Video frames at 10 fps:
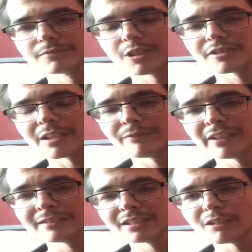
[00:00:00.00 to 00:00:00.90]
or
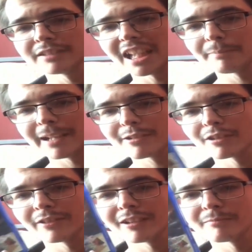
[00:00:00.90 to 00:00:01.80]
something. I'll take a picture
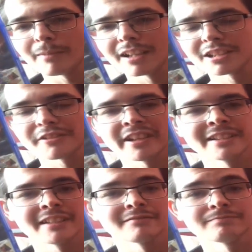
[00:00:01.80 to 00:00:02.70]
of it on my
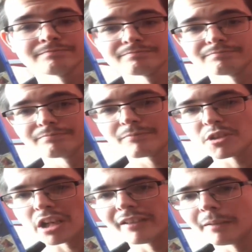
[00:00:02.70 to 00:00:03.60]
screen and
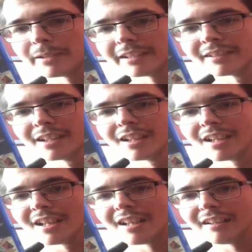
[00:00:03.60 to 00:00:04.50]
share it up here,
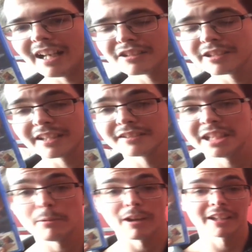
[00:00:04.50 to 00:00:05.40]
so you can
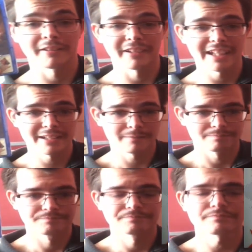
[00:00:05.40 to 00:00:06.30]
see what I created.
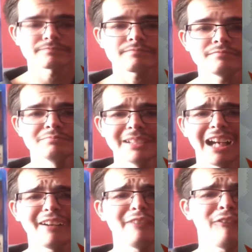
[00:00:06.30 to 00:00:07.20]
But
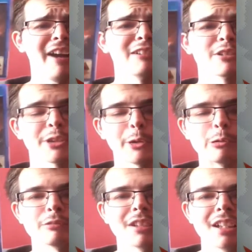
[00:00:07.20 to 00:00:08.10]
yeah, I thought it looked
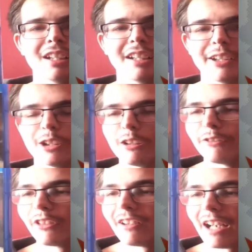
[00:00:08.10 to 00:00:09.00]
cool,
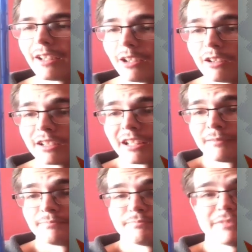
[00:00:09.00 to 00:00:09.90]
for the